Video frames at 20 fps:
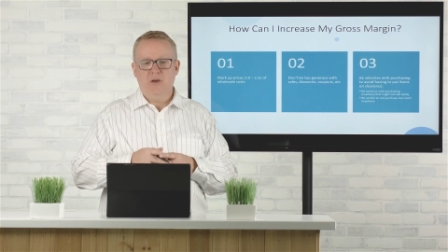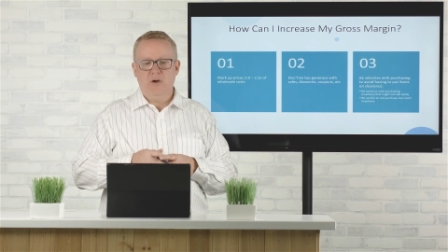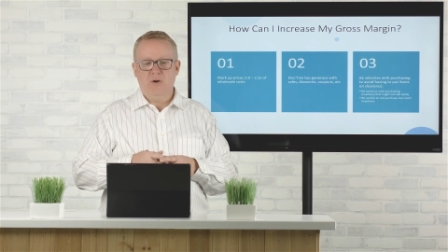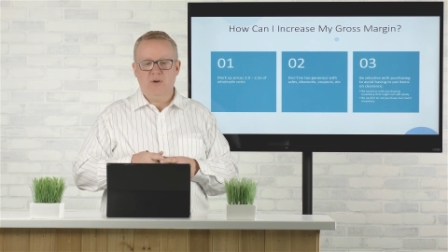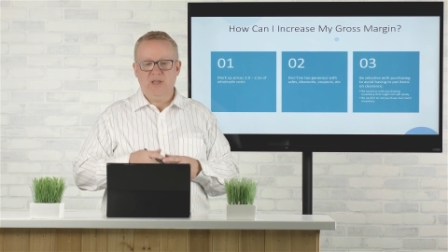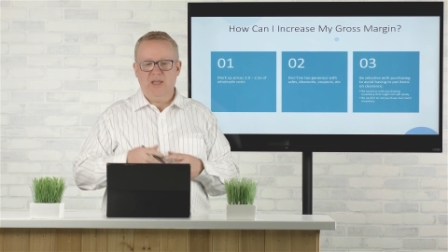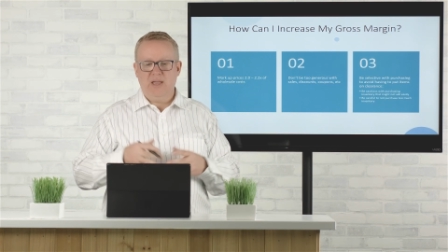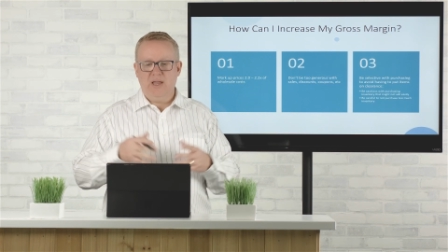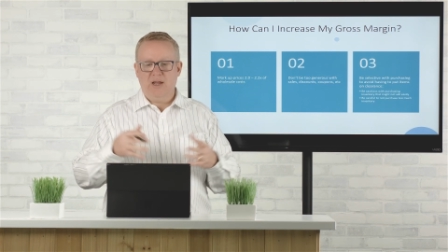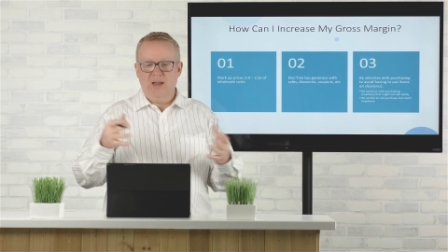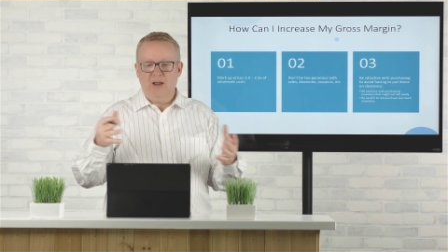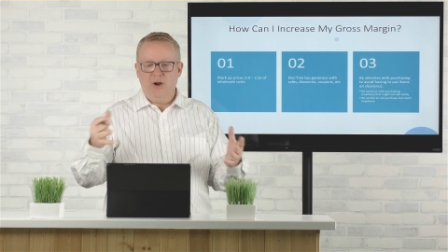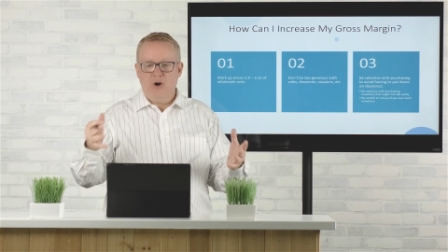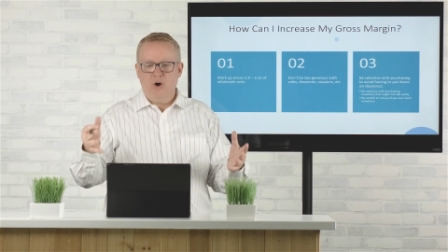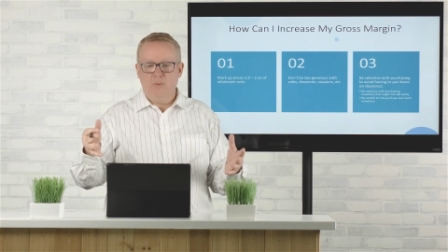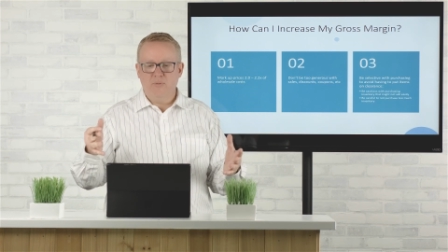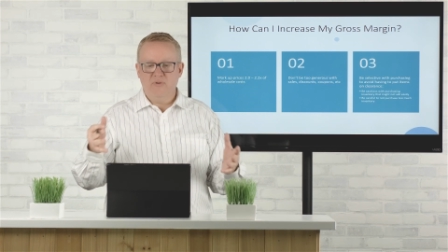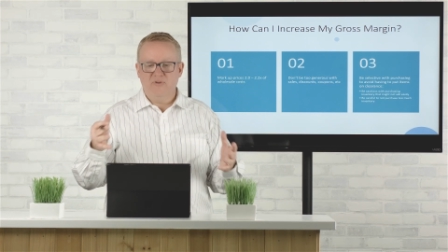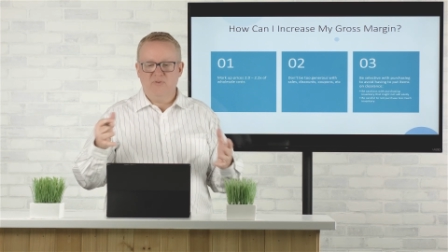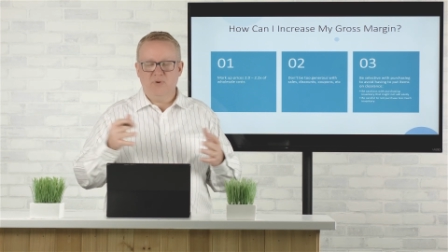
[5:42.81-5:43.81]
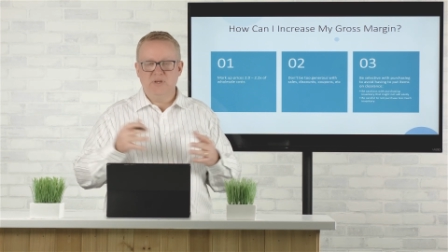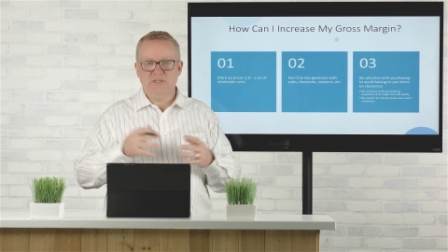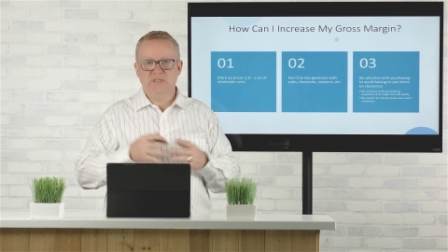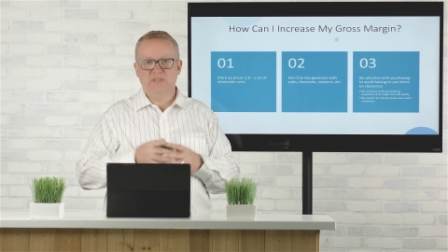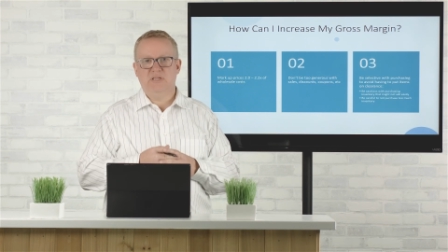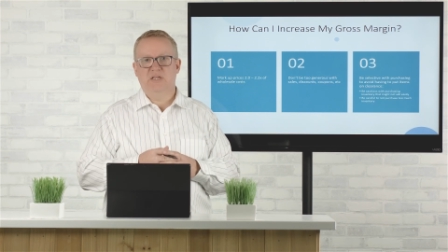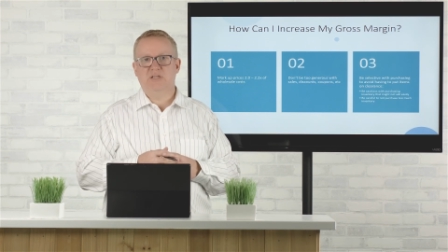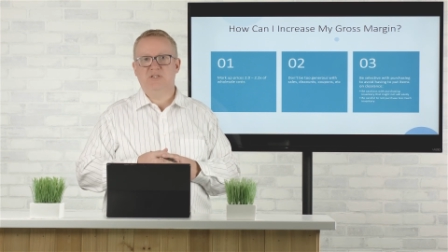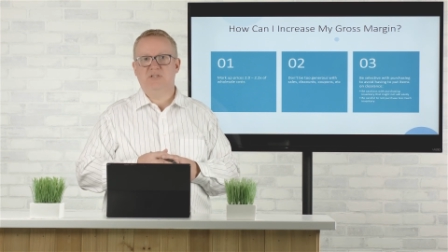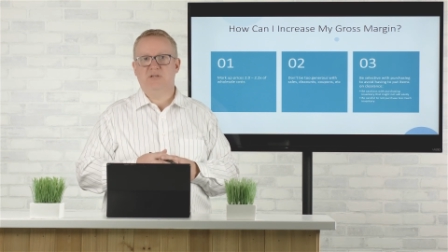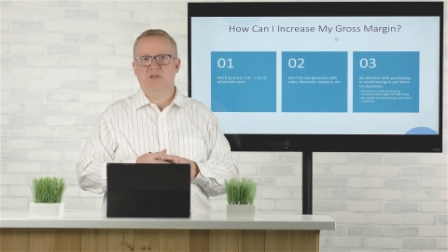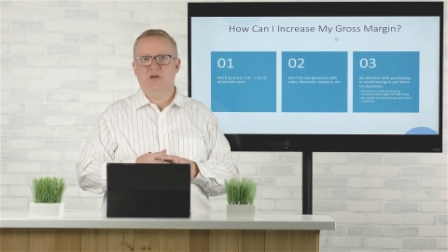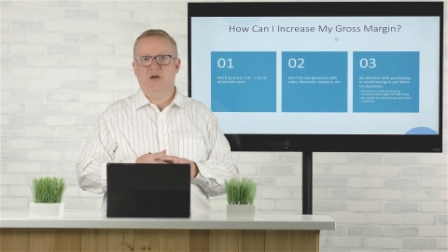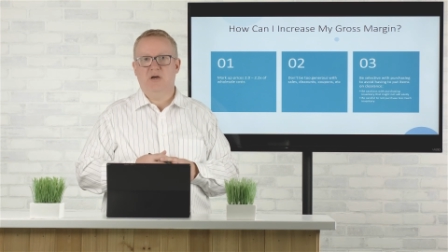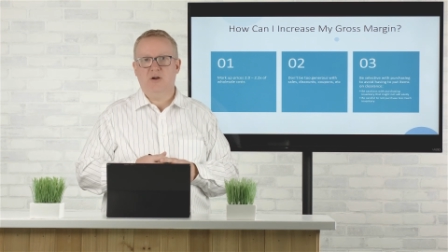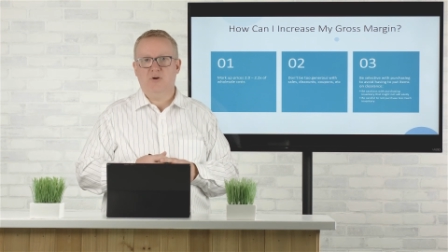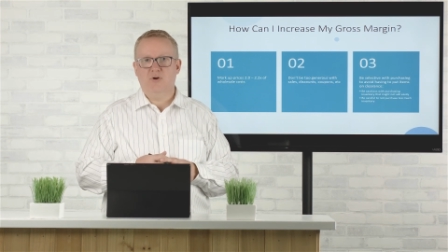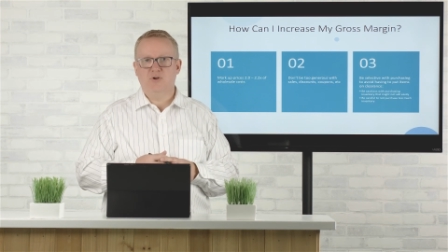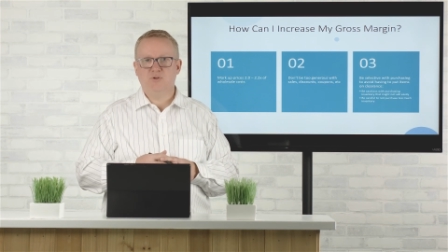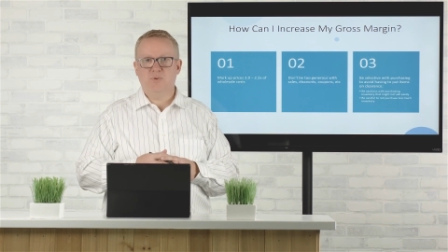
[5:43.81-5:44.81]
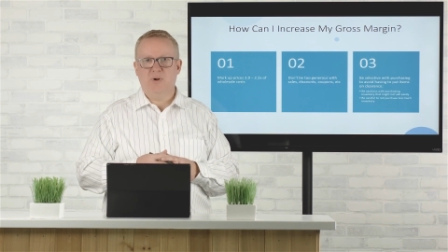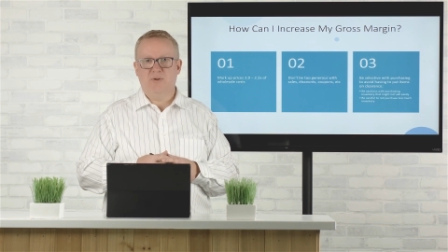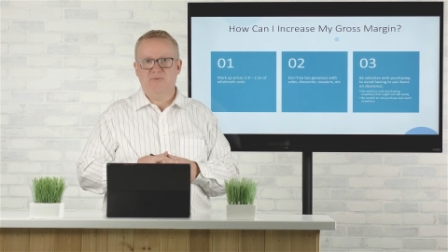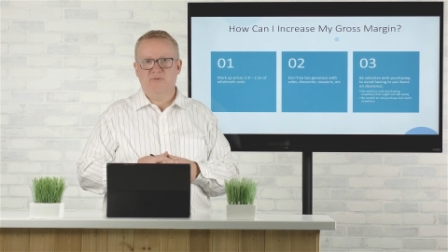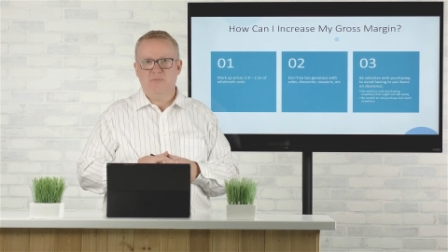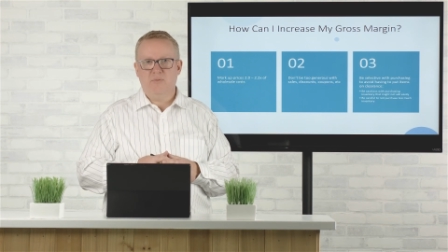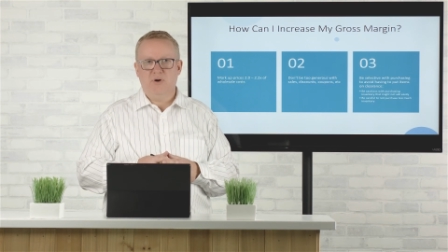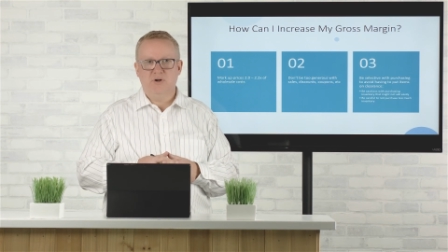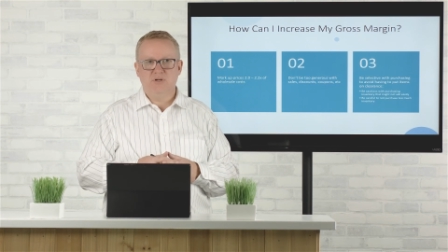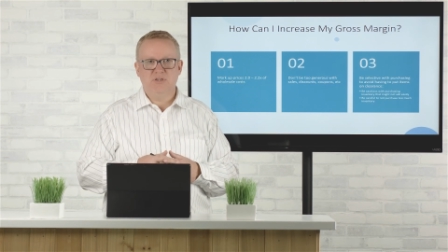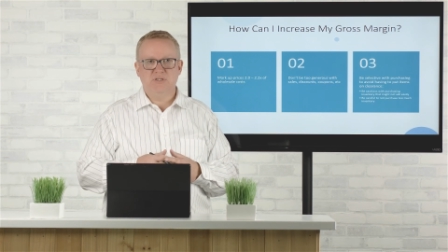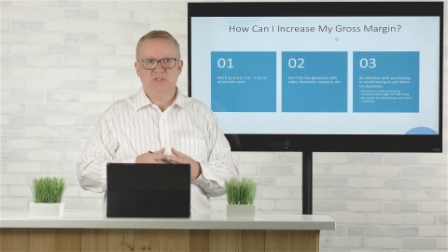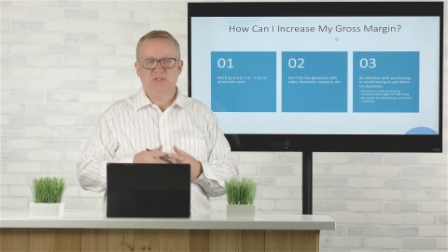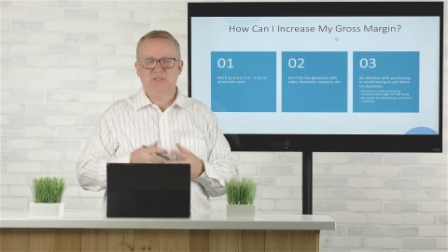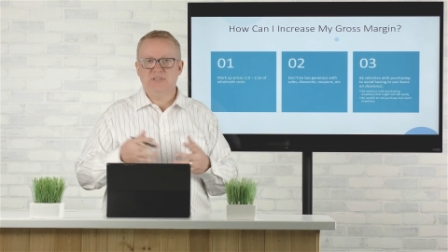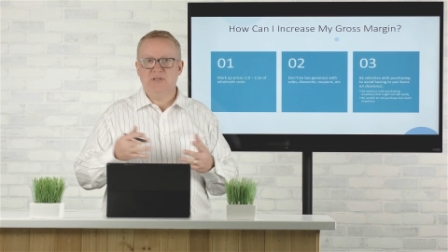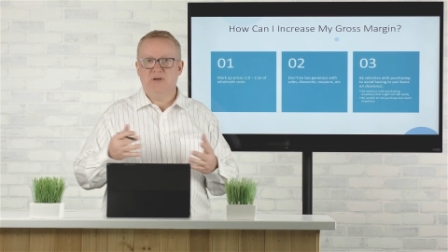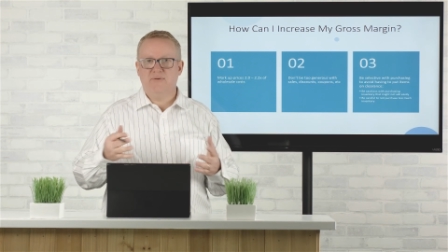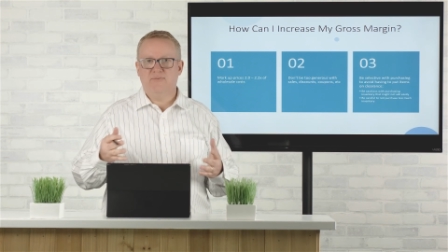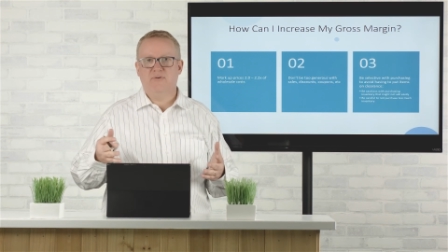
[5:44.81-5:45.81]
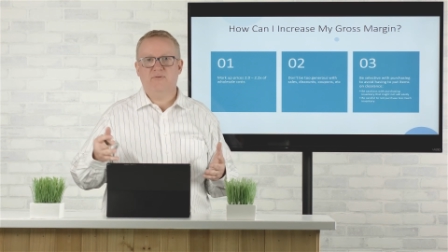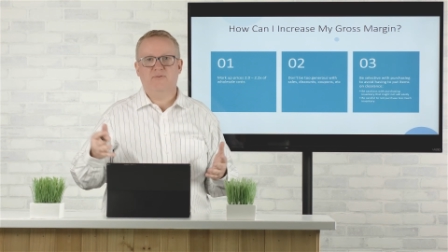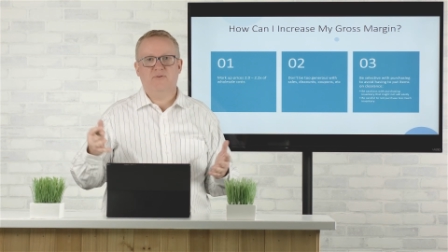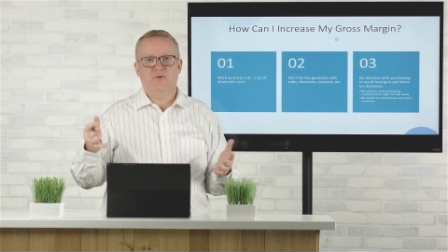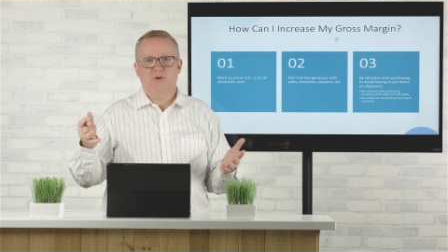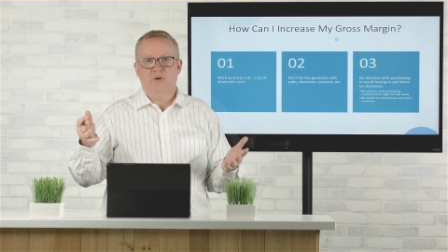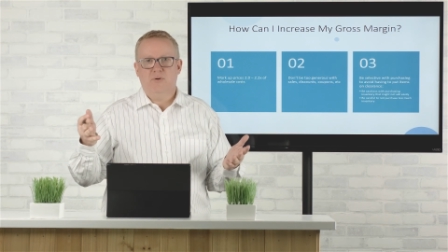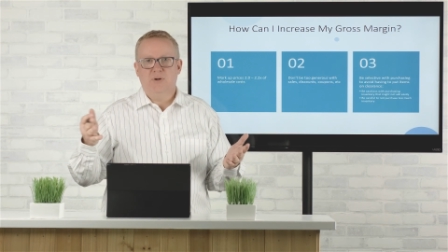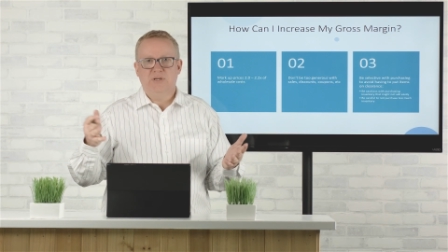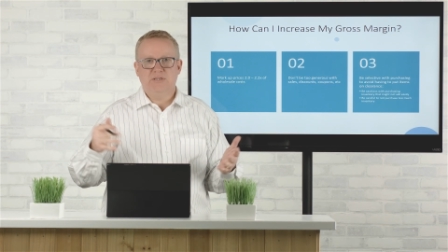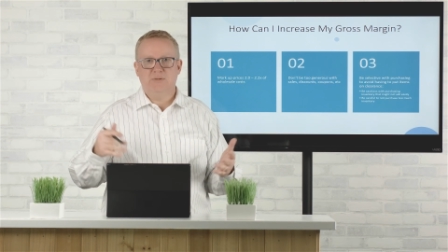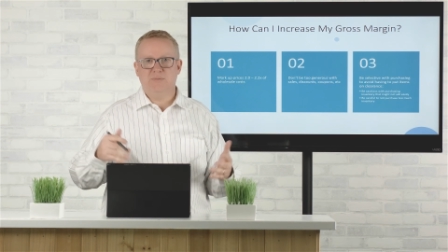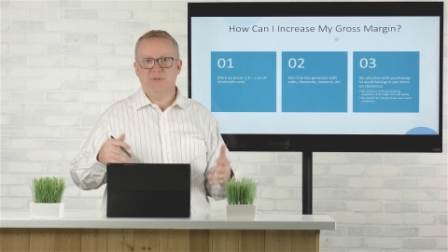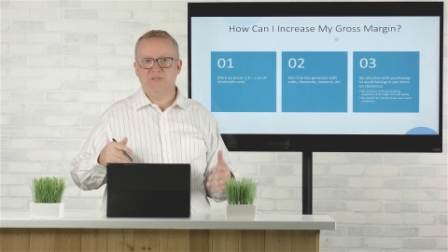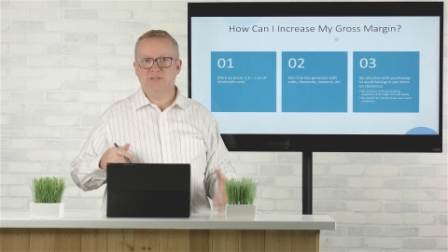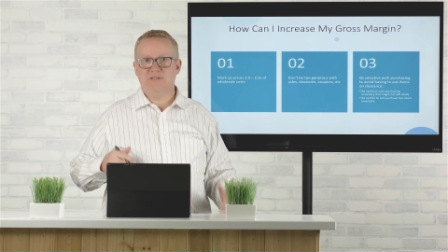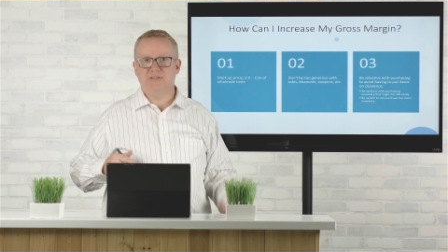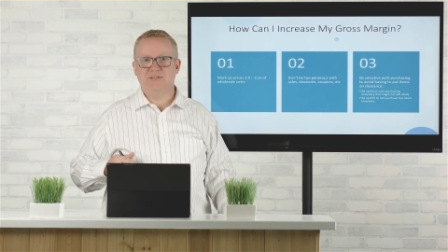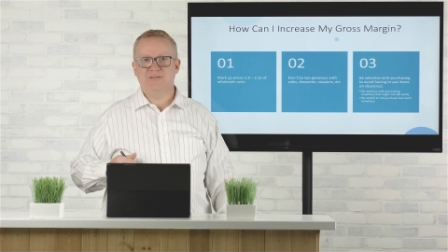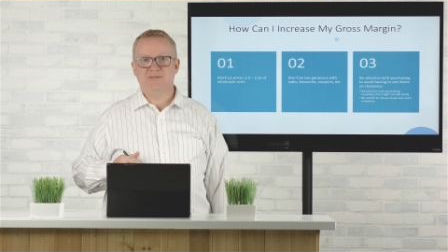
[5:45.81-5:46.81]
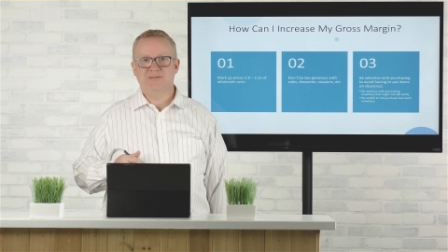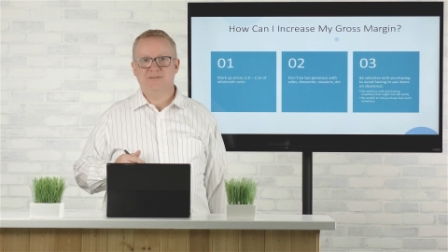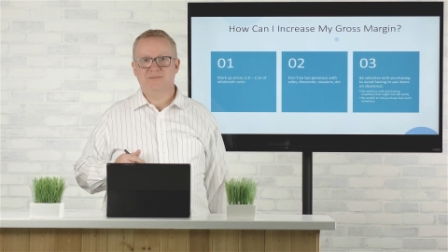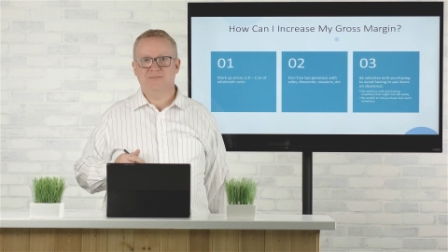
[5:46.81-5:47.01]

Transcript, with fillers: Okay, I hope this presentation on gross profit margins is helpful for your retail business.